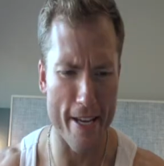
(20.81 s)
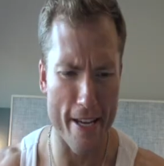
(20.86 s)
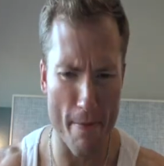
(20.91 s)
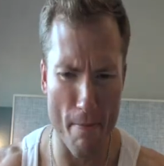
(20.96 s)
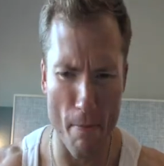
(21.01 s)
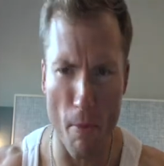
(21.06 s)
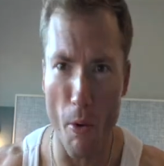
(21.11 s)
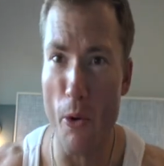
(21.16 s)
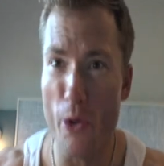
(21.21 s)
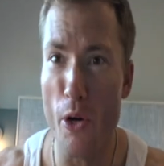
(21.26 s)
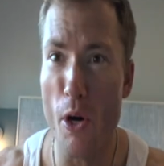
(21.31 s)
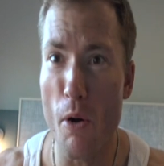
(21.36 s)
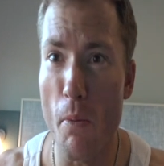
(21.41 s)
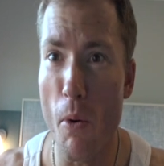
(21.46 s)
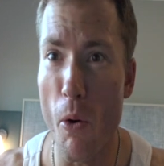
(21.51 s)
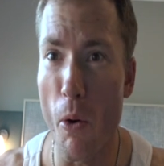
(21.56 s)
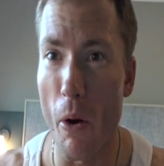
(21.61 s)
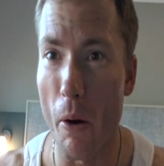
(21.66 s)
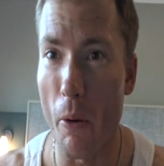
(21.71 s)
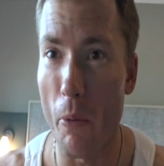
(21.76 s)
and boy oh
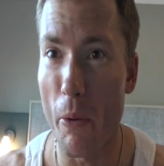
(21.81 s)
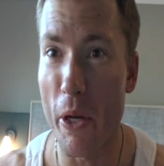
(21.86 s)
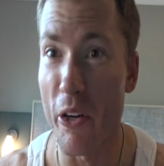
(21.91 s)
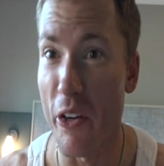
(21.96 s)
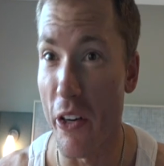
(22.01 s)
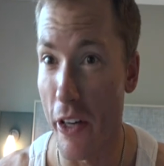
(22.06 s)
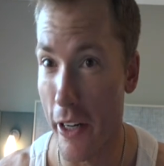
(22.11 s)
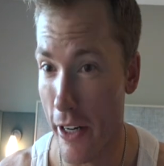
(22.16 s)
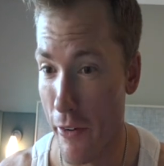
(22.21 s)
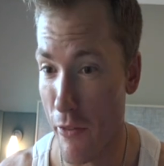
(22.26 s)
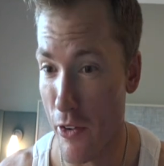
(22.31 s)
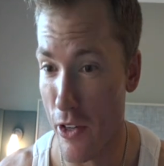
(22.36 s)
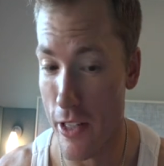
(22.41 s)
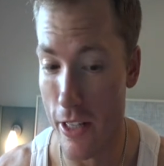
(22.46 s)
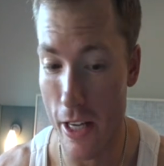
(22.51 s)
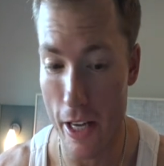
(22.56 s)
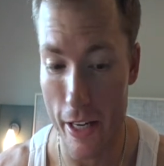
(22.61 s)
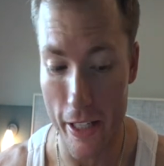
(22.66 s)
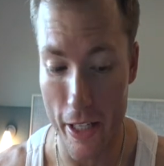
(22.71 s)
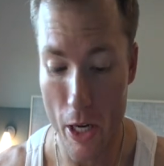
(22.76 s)
boy, we are in a different
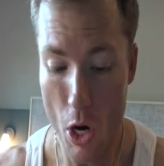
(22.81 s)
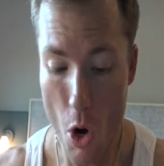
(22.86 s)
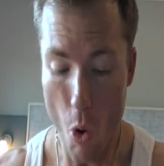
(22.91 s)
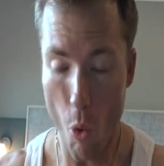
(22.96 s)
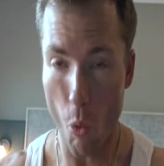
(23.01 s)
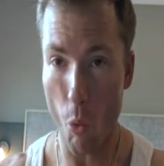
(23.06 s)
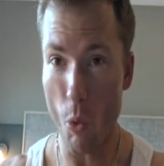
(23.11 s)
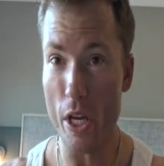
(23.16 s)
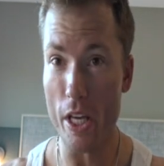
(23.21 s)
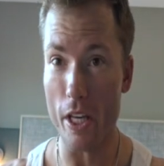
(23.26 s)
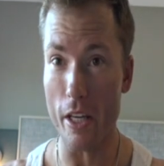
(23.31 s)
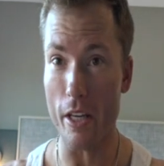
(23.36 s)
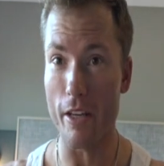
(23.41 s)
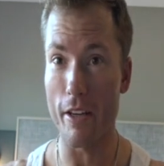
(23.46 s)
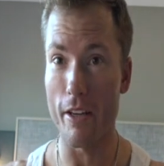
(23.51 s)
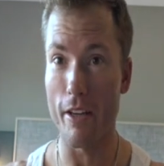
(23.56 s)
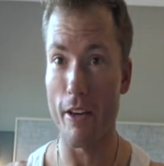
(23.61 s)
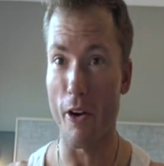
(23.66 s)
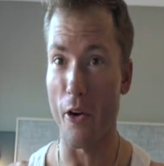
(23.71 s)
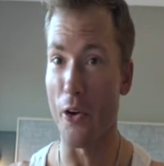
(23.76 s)
setting.
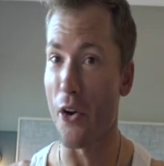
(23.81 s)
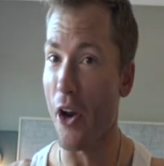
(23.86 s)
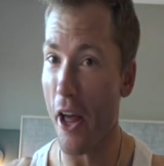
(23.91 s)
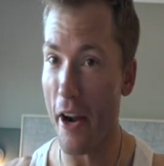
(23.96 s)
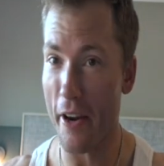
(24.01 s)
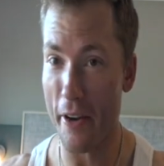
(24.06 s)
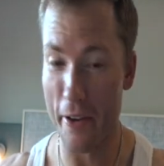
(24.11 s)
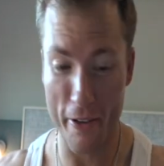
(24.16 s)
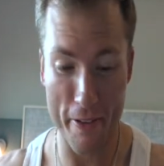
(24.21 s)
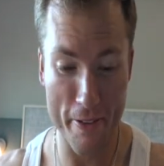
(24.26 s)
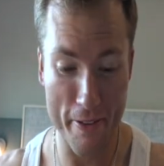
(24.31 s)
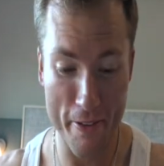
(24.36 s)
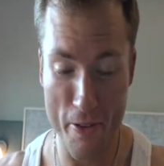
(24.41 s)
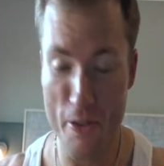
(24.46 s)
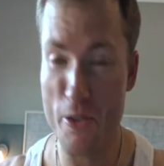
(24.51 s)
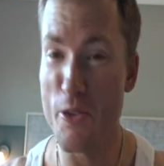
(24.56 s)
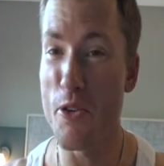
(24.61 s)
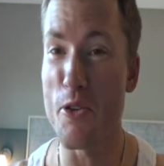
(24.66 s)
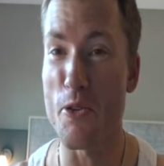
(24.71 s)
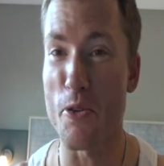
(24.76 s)
We are not at our
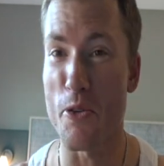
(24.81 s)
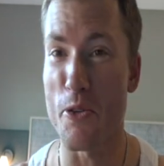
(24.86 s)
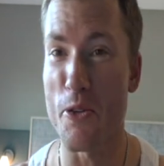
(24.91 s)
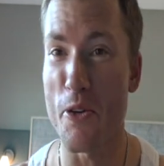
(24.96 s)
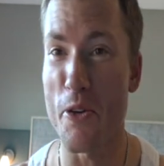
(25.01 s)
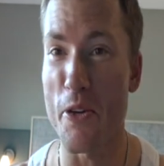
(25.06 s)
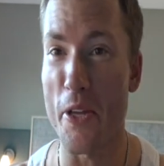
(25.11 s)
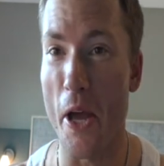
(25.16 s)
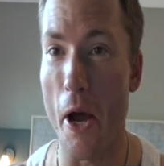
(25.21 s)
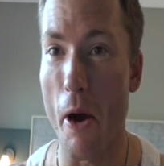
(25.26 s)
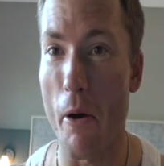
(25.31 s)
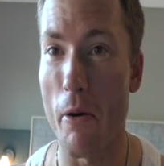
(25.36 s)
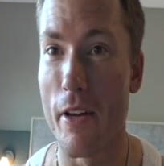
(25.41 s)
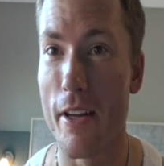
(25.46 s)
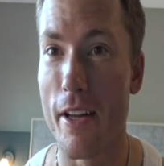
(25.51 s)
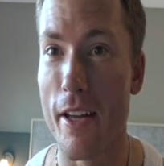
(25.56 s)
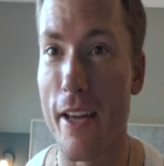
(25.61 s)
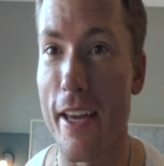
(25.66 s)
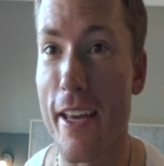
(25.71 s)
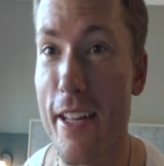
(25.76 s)
usual studio,
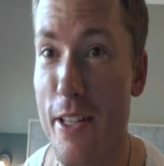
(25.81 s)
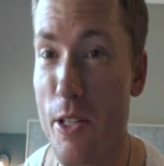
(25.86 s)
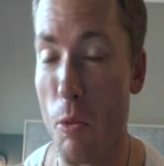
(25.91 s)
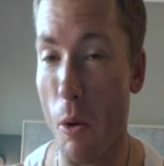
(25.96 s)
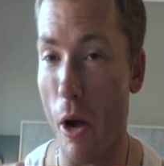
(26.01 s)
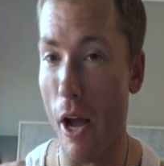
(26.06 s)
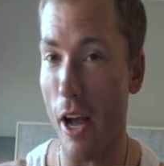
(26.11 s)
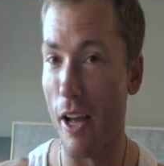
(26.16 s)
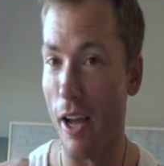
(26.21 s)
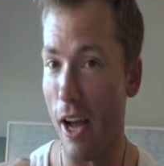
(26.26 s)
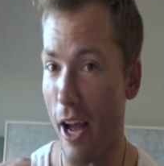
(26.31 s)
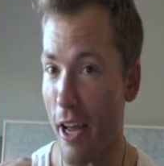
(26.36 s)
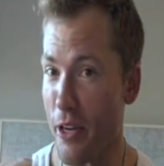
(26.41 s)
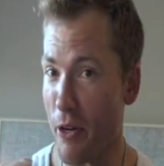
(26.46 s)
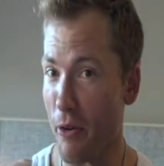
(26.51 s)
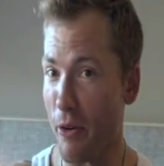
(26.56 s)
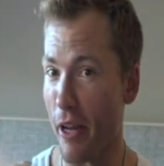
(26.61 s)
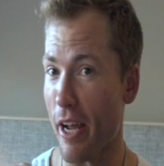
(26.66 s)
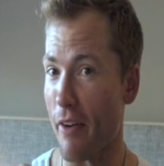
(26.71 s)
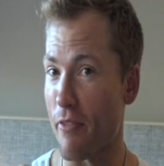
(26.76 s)
hence why I
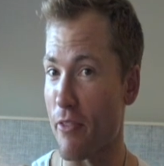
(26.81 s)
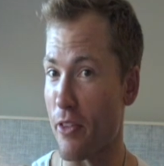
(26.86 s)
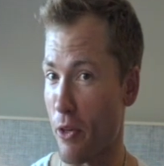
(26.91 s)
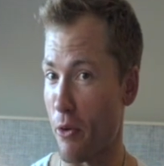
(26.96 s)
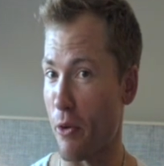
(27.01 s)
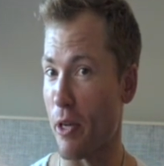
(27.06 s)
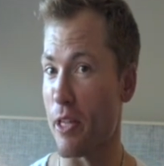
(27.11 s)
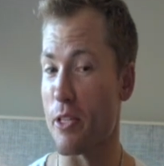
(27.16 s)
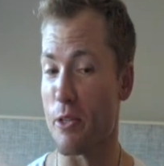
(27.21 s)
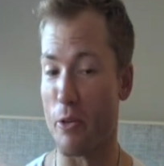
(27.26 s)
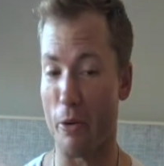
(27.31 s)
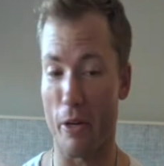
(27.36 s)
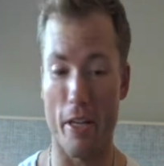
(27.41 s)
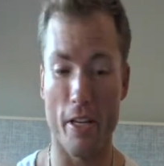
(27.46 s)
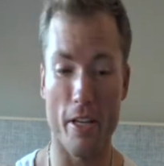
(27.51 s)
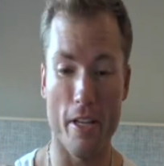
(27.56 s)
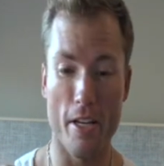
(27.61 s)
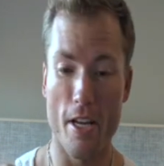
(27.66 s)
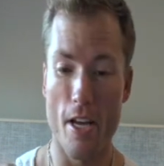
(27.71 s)
don't have the green screen.